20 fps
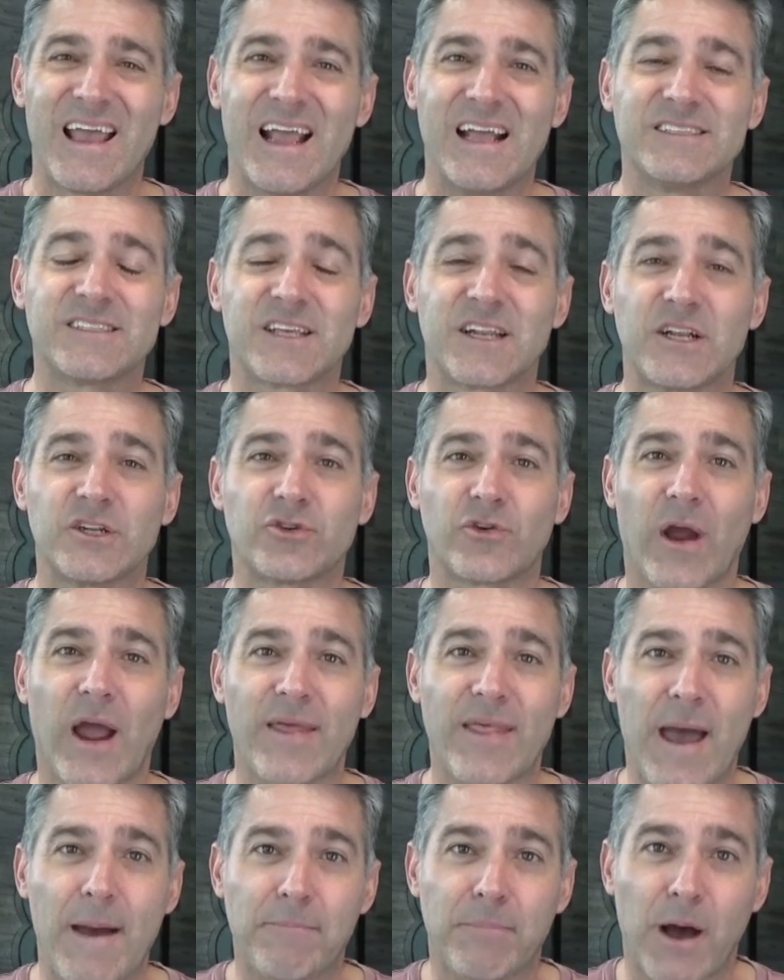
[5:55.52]
it's gonna dry
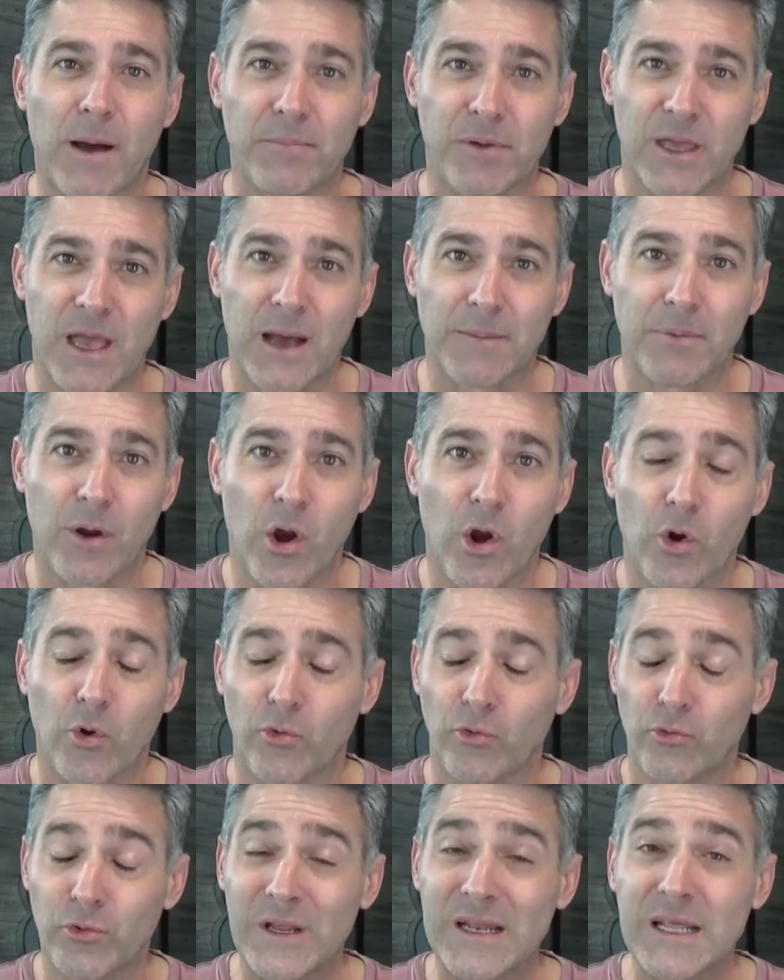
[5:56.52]
that puppy up
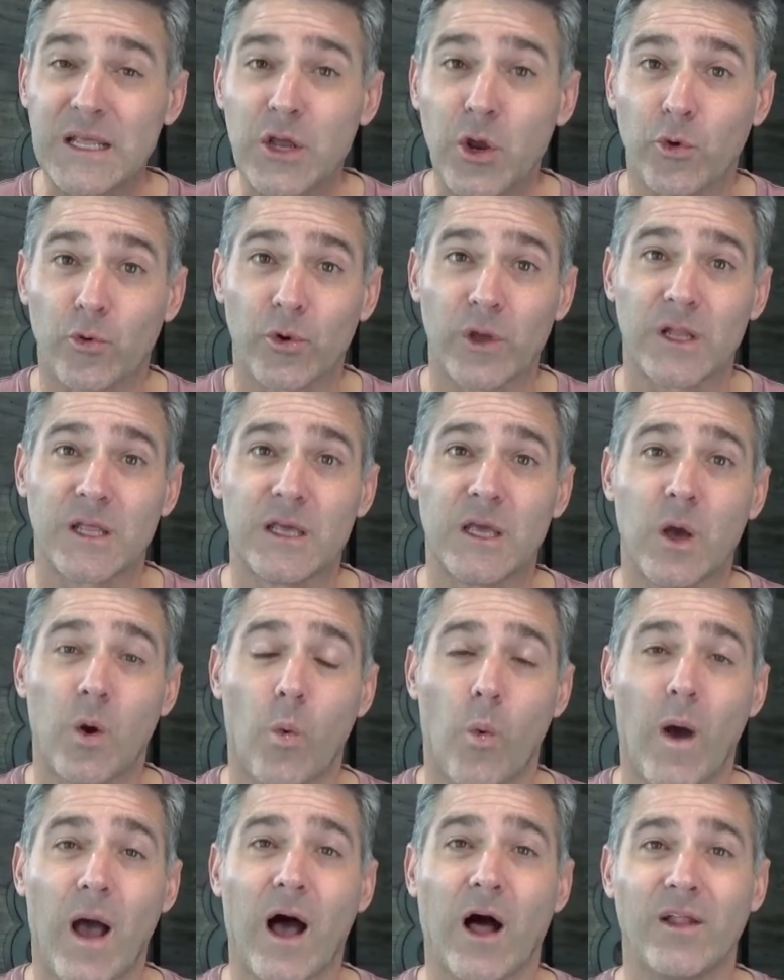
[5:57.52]
really, really
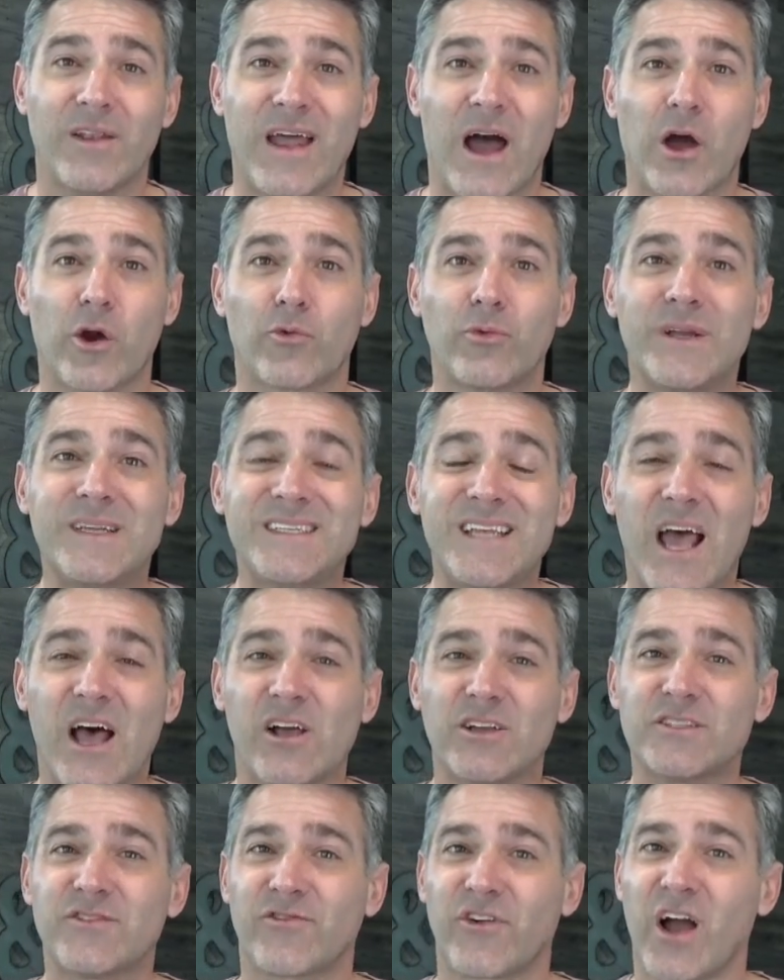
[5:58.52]
well. Now it
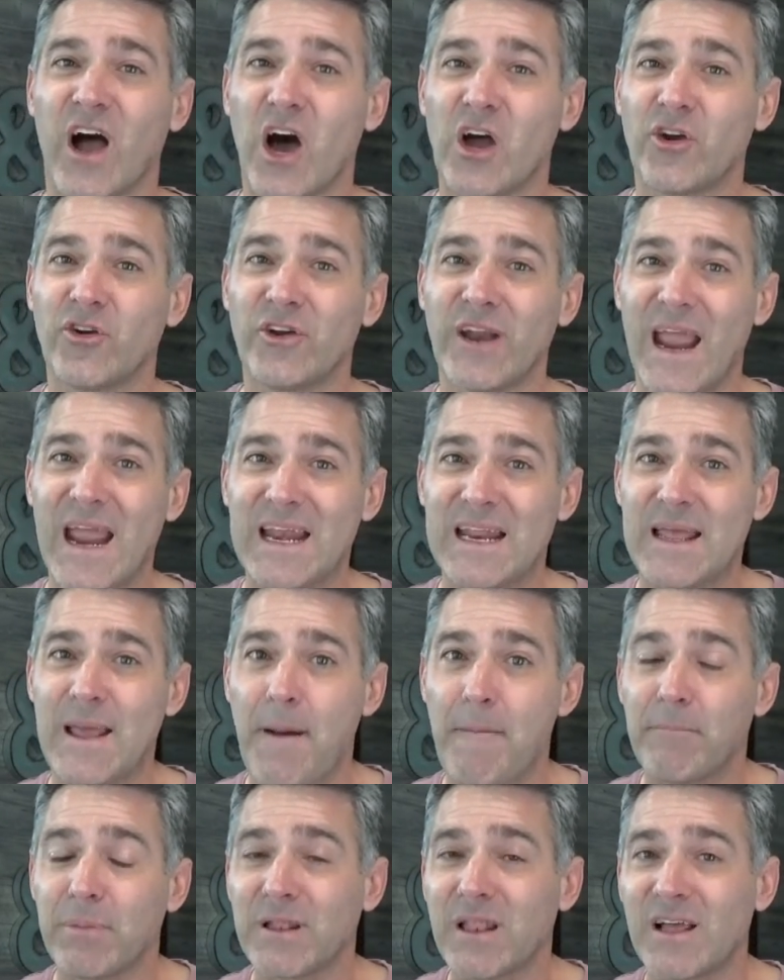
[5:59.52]
retails for one hundred eighty
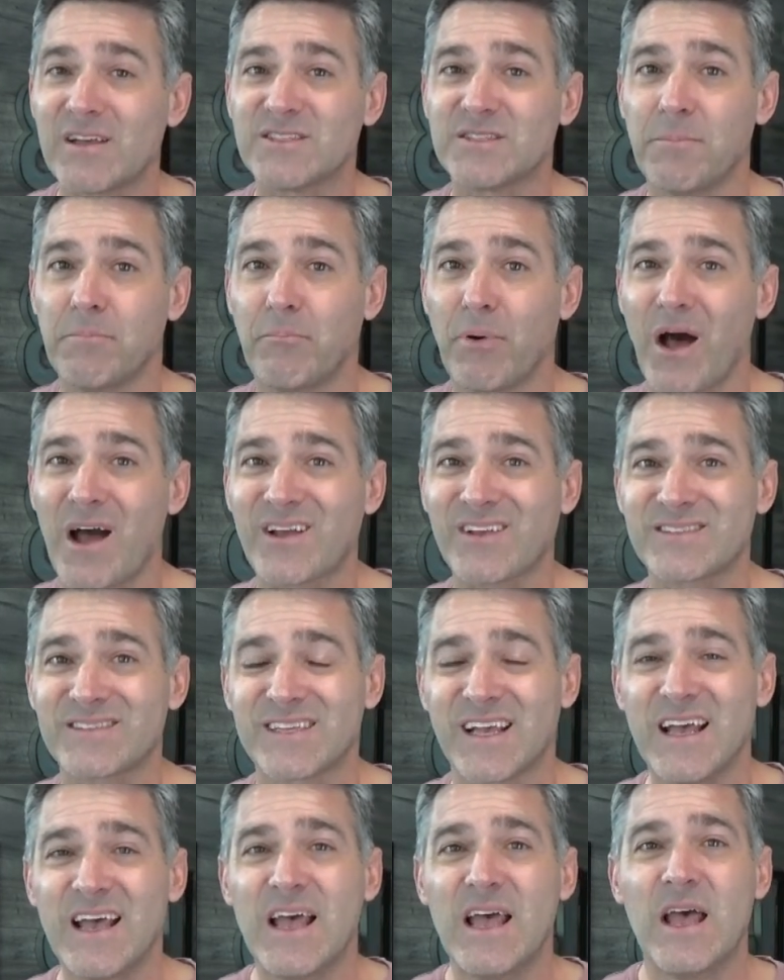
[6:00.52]
plus
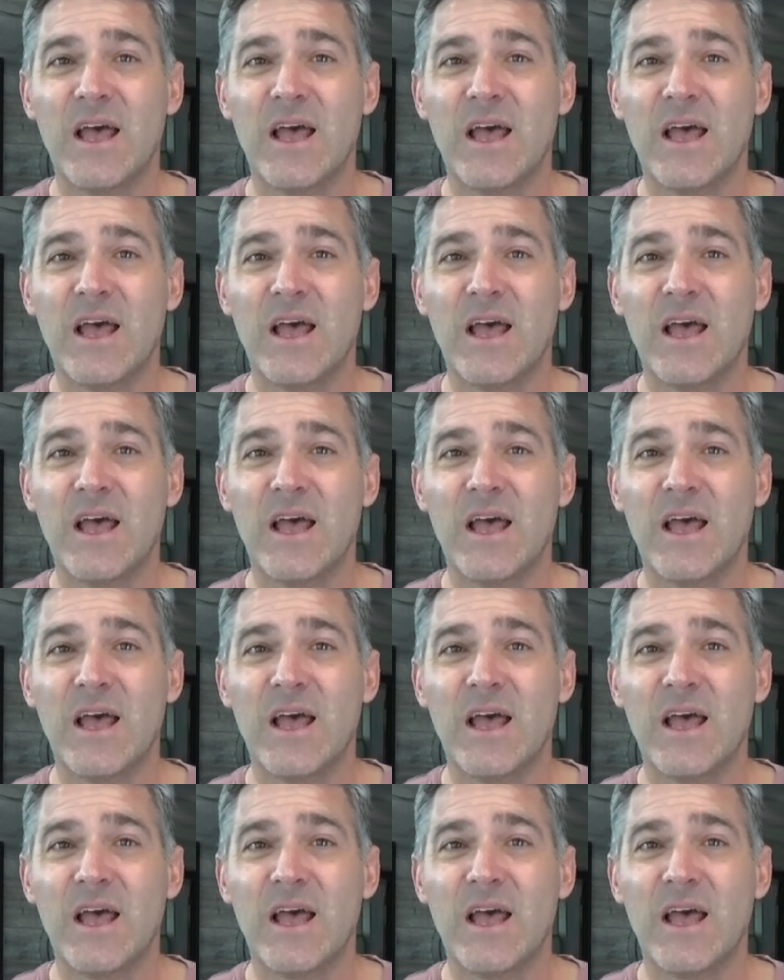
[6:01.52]
bucks.